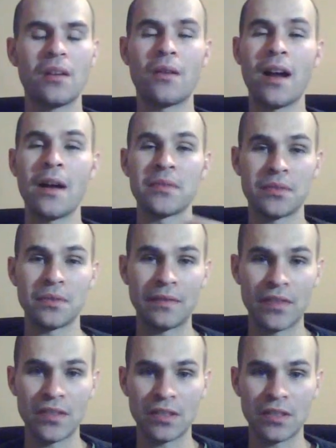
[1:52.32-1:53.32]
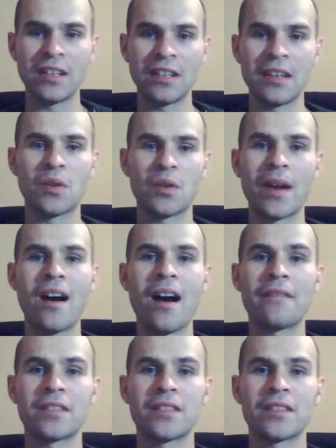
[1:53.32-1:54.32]
or I was doing physical labor quite
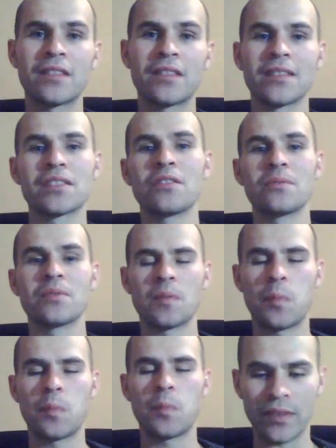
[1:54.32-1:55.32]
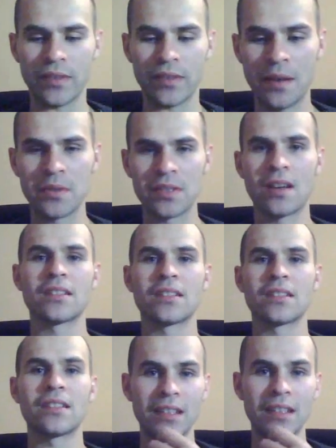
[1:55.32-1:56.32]
often there, so it was a point that I was
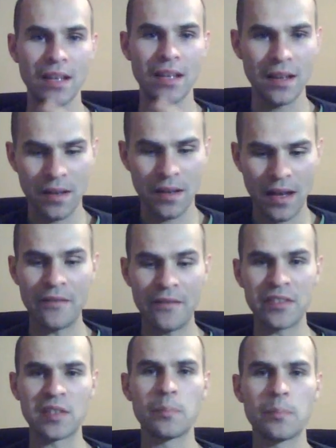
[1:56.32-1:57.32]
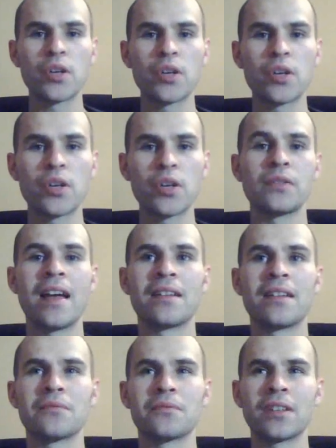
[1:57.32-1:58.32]
constantly having to push through,
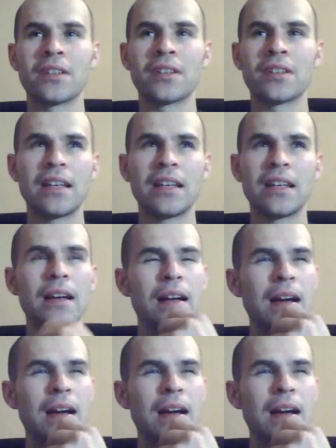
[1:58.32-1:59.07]
and it really